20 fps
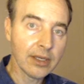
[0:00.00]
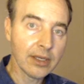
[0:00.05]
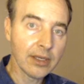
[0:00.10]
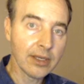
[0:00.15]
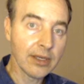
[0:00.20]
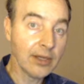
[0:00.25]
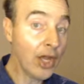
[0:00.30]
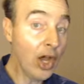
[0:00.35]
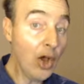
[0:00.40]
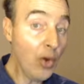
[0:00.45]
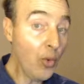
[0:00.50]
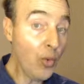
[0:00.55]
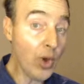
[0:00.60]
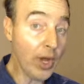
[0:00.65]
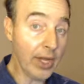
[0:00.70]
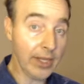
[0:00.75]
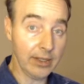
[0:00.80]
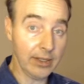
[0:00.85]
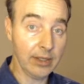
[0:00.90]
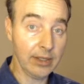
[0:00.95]
No
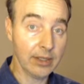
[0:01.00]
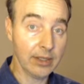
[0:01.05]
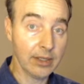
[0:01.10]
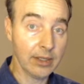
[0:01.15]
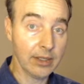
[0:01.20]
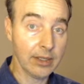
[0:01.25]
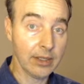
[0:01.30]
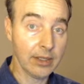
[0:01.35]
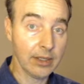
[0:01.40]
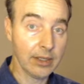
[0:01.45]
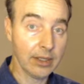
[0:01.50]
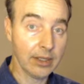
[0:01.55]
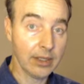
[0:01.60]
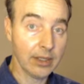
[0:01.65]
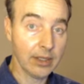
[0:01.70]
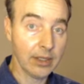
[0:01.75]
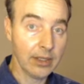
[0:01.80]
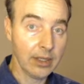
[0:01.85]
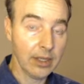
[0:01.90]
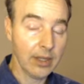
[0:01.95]
one.
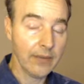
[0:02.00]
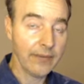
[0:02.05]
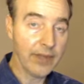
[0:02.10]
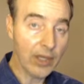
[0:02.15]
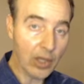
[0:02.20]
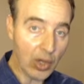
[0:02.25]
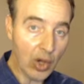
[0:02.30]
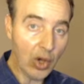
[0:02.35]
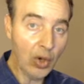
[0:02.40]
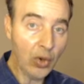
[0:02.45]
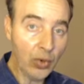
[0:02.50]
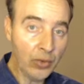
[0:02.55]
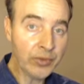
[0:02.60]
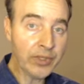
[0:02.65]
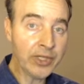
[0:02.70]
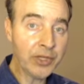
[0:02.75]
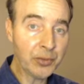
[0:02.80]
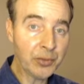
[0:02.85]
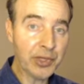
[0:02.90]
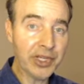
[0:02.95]
The
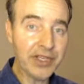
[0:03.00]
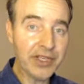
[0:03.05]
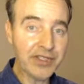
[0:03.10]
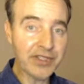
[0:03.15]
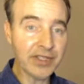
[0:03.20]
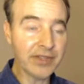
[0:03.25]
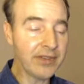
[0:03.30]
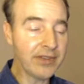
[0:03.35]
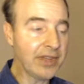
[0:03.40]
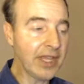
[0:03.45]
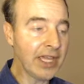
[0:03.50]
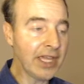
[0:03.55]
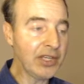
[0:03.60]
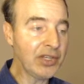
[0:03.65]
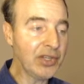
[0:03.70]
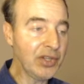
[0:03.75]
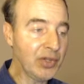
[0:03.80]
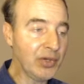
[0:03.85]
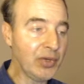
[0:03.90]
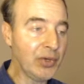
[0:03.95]
only reason they
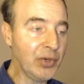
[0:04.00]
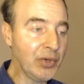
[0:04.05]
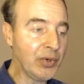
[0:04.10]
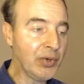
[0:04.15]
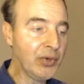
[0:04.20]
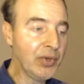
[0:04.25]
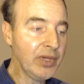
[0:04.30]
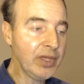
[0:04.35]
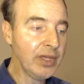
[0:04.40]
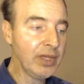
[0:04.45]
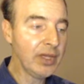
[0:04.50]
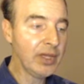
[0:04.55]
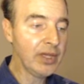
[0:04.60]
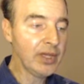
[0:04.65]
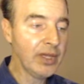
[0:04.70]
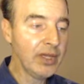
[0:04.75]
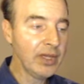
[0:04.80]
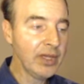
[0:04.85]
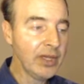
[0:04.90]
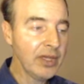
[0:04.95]
do
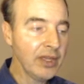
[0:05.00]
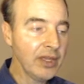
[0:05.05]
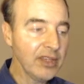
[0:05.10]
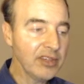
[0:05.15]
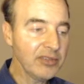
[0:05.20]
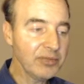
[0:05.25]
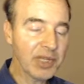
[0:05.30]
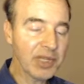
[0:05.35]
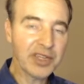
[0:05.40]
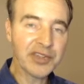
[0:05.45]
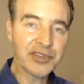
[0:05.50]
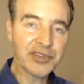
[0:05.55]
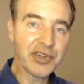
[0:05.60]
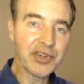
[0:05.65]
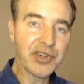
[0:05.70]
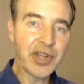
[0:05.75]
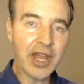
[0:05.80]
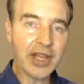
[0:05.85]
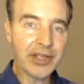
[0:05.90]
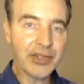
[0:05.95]
is because they're
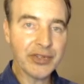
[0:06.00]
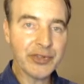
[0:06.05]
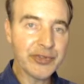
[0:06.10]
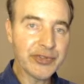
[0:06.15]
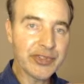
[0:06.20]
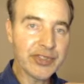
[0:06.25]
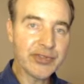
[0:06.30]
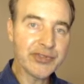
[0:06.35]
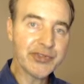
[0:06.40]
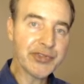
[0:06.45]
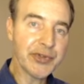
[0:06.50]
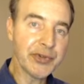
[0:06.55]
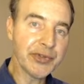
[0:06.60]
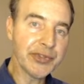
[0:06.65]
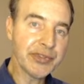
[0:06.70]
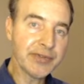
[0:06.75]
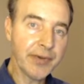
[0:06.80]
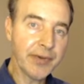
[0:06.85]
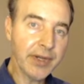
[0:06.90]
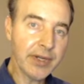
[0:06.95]
not using
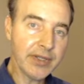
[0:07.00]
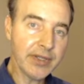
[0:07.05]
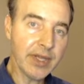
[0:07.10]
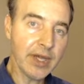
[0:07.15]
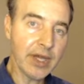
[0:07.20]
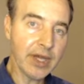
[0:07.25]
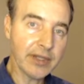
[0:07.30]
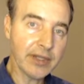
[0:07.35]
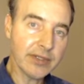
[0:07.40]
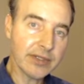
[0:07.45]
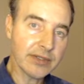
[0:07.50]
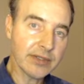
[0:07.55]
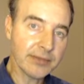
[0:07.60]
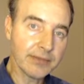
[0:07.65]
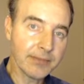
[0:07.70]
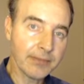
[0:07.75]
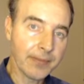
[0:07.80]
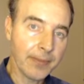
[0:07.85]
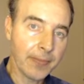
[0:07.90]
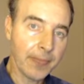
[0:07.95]
Solus Veritas.
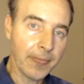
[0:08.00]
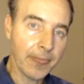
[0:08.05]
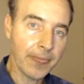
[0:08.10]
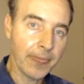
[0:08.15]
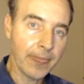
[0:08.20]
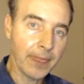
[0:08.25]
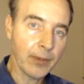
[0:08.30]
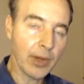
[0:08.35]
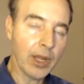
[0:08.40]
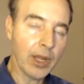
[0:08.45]
Right.